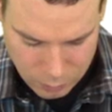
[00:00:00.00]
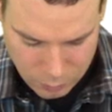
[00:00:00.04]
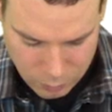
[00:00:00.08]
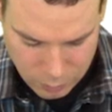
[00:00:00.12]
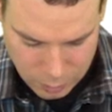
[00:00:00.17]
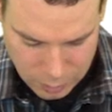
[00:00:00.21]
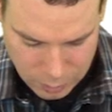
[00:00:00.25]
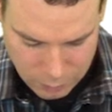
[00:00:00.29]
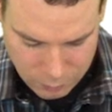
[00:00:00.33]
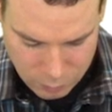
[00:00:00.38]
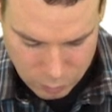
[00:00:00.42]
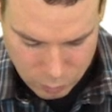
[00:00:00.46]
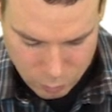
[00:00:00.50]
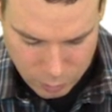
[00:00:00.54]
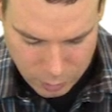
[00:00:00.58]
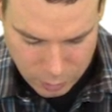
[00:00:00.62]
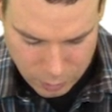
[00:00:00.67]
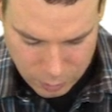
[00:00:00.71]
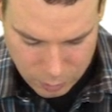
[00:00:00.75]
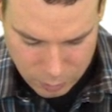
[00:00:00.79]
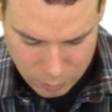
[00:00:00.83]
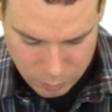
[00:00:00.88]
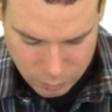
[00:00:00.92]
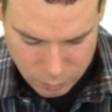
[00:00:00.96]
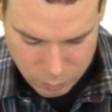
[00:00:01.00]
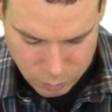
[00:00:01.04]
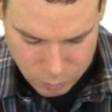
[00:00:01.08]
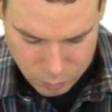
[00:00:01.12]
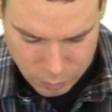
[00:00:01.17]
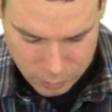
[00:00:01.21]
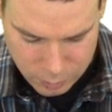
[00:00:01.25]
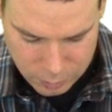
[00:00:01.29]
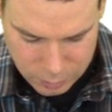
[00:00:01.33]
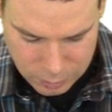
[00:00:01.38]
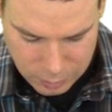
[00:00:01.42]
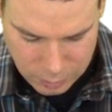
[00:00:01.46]
5 squared,
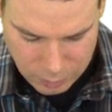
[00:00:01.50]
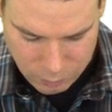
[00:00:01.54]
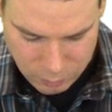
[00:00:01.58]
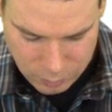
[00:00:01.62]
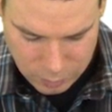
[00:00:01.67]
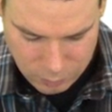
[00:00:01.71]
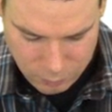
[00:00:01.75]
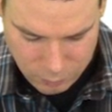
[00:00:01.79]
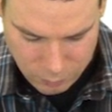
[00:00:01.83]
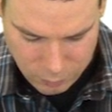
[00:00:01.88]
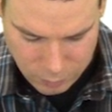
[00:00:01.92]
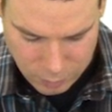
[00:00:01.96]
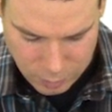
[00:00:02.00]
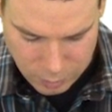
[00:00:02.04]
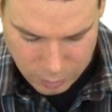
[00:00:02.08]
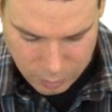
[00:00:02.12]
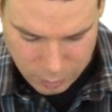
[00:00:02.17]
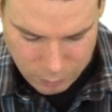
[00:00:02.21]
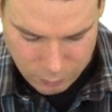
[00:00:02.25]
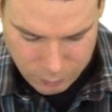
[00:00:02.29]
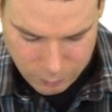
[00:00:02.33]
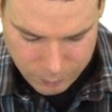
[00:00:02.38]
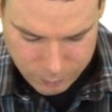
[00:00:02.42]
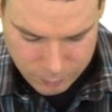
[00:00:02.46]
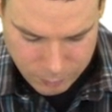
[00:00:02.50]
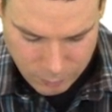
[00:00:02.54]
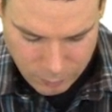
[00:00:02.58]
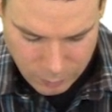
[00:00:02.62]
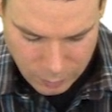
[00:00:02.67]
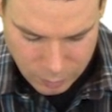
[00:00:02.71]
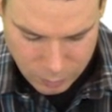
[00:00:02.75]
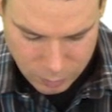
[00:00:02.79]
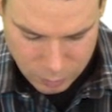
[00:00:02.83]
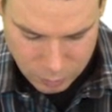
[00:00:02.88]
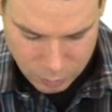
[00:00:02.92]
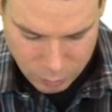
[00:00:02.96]
or 75.
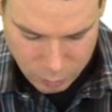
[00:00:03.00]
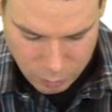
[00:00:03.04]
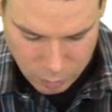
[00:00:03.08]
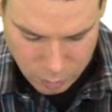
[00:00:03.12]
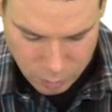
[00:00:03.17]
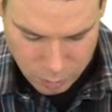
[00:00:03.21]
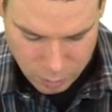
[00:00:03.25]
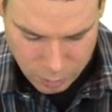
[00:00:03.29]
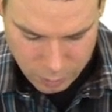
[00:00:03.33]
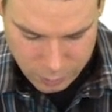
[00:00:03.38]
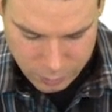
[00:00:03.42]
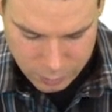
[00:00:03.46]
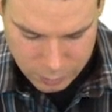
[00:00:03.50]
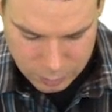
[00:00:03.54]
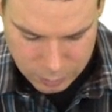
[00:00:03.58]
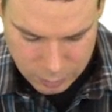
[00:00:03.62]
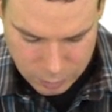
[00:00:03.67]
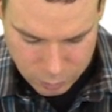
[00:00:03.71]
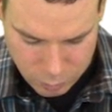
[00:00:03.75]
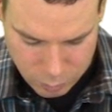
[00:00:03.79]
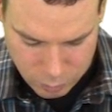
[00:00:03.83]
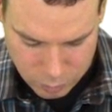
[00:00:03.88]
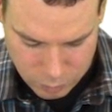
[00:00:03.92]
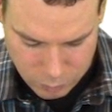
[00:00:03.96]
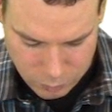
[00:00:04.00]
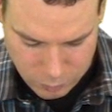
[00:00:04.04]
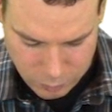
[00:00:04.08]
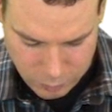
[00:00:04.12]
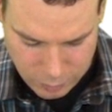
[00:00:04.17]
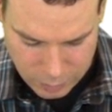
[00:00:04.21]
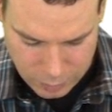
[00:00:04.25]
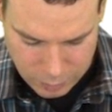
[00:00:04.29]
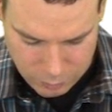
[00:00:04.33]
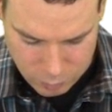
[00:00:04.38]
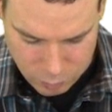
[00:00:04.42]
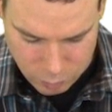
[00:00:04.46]
So r is equal to
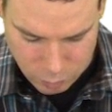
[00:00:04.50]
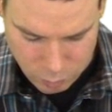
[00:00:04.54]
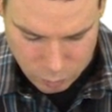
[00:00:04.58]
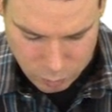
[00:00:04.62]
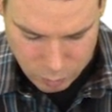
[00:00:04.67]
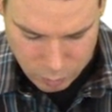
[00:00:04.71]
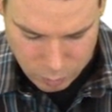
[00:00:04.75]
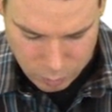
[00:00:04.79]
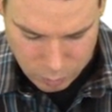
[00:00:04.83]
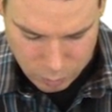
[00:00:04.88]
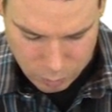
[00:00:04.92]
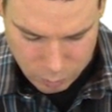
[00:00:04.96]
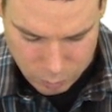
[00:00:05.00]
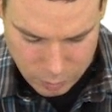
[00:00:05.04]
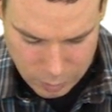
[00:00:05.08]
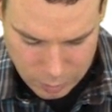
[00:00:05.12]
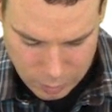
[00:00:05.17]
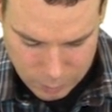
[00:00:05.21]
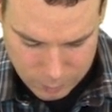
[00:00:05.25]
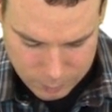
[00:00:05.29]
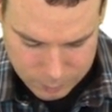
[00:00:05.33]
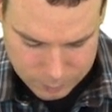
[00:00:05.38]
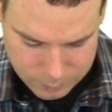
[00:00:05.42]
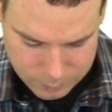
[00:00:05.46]
5 root 3.